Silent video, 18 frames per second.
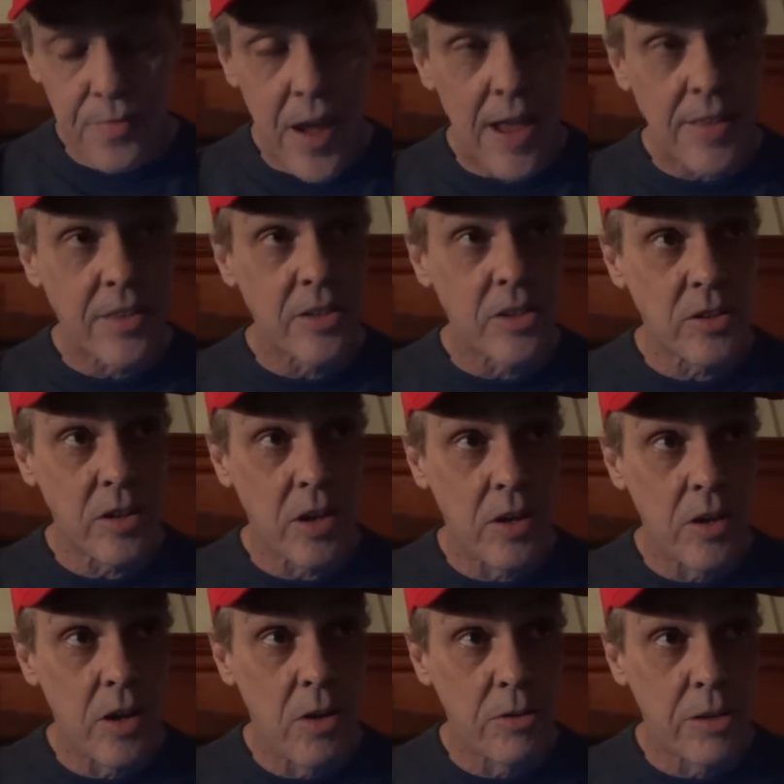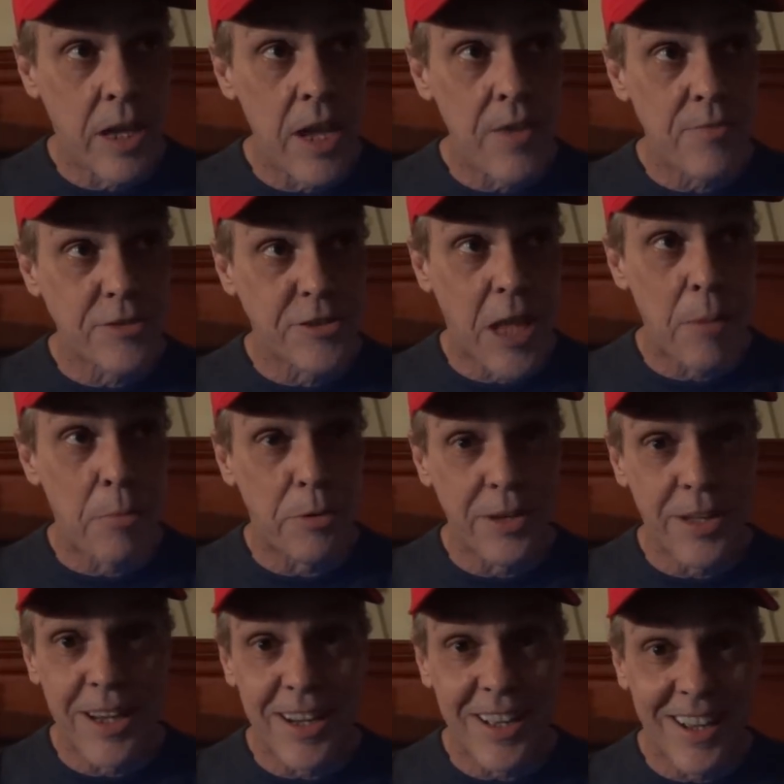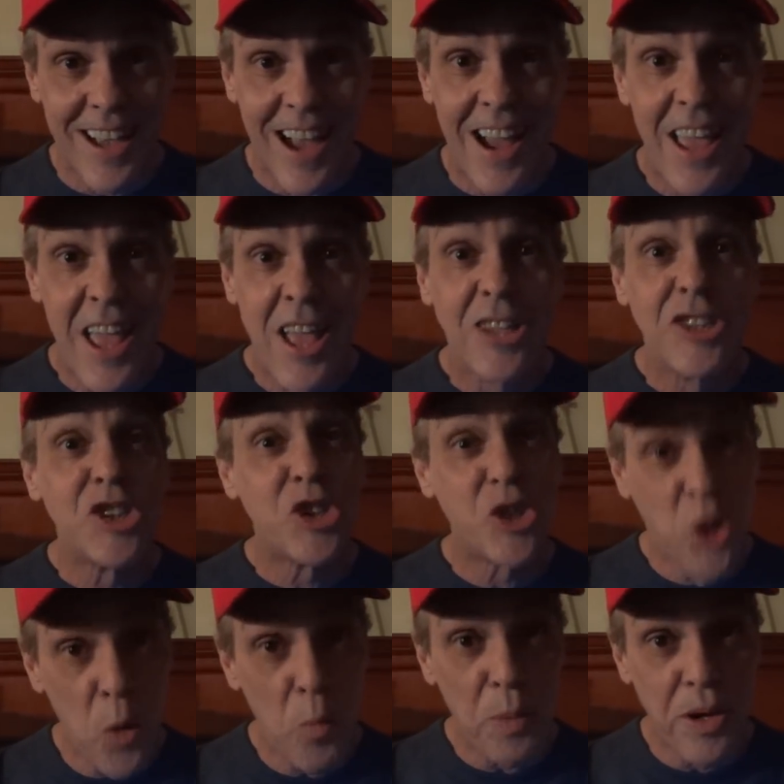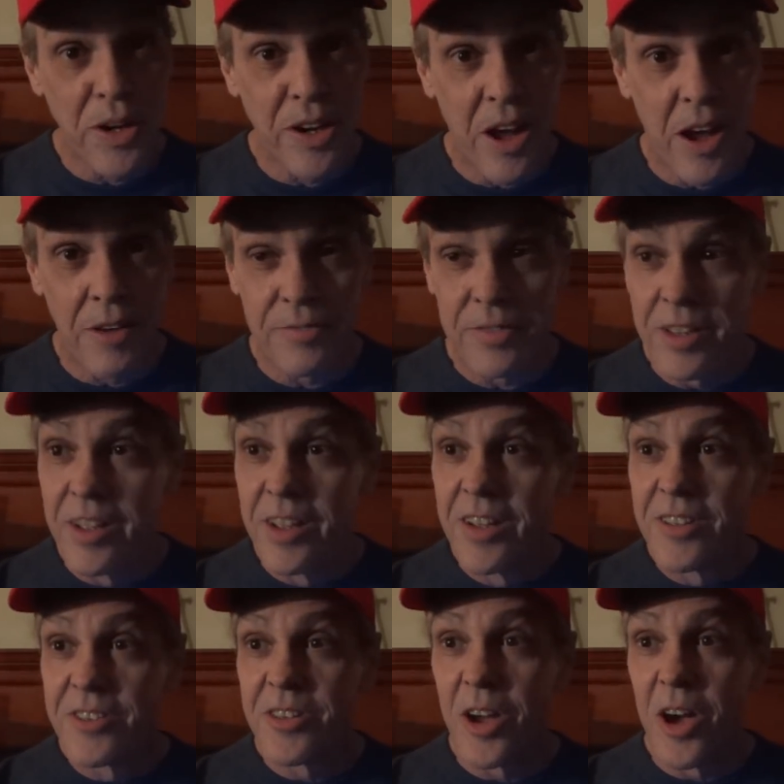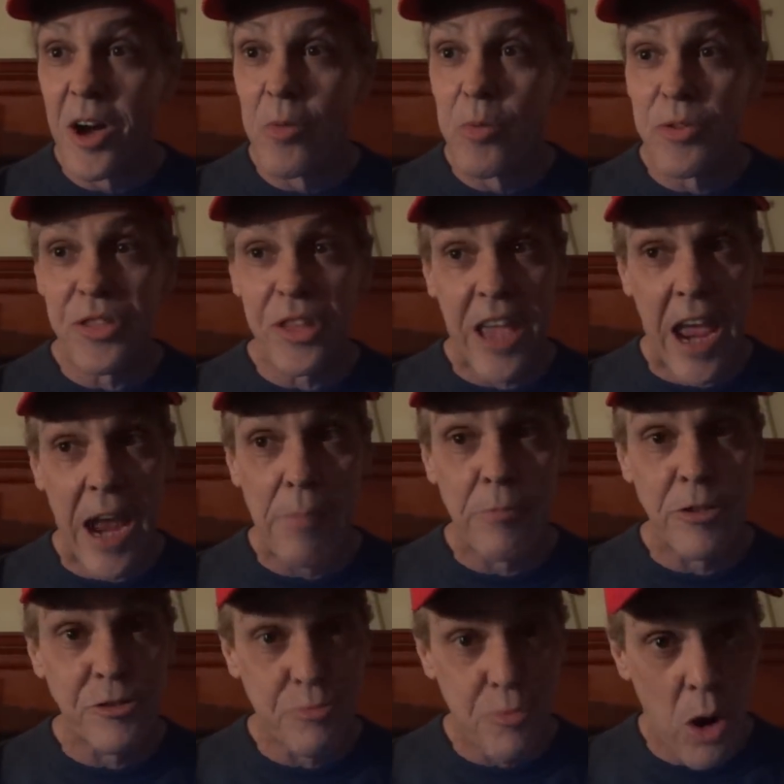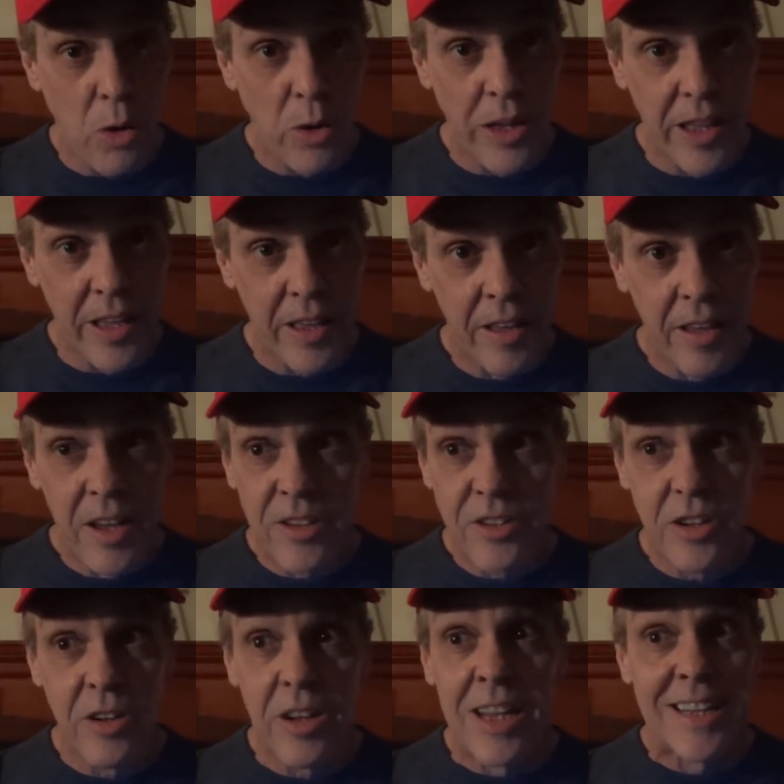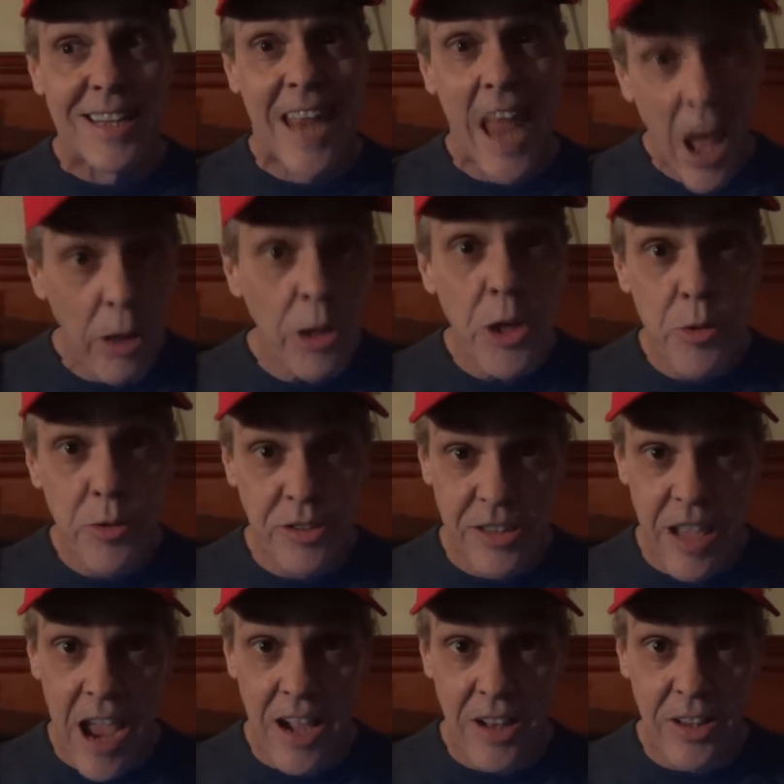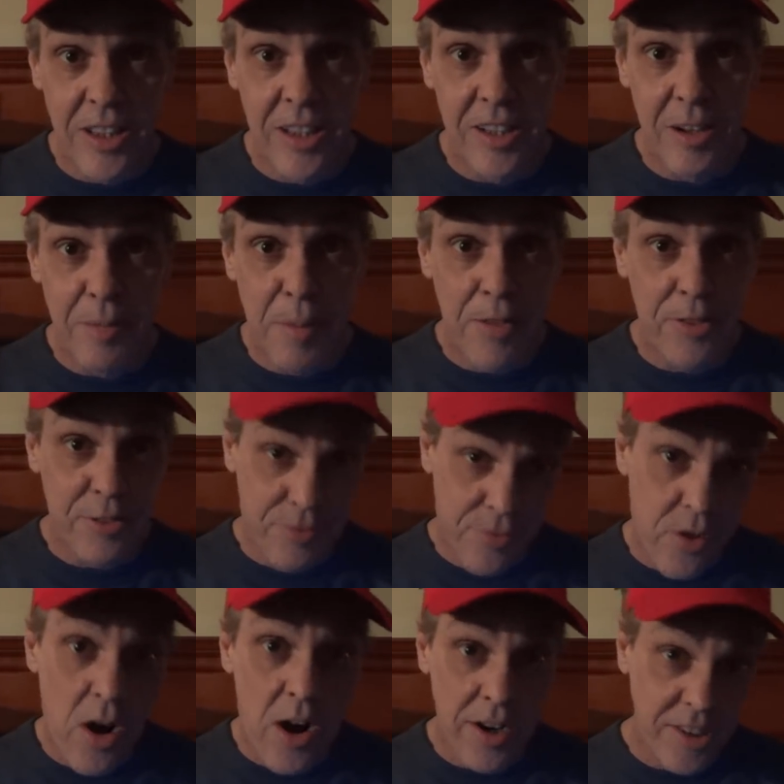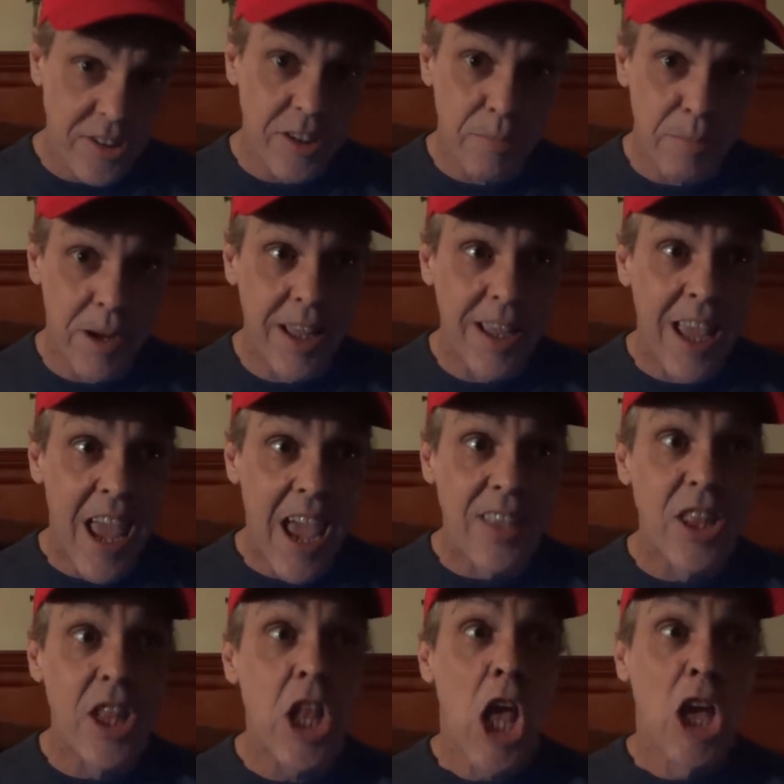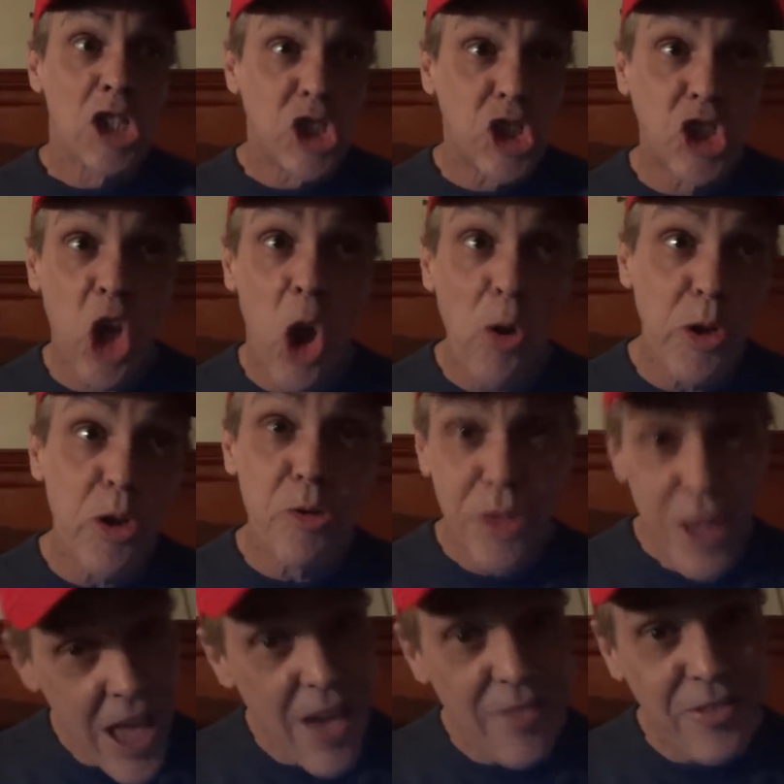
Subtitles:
fact that O'Keefe was able to get a guy stupid enough with the cameras rolling to tell you exactly about the fraud he's committing and then show you the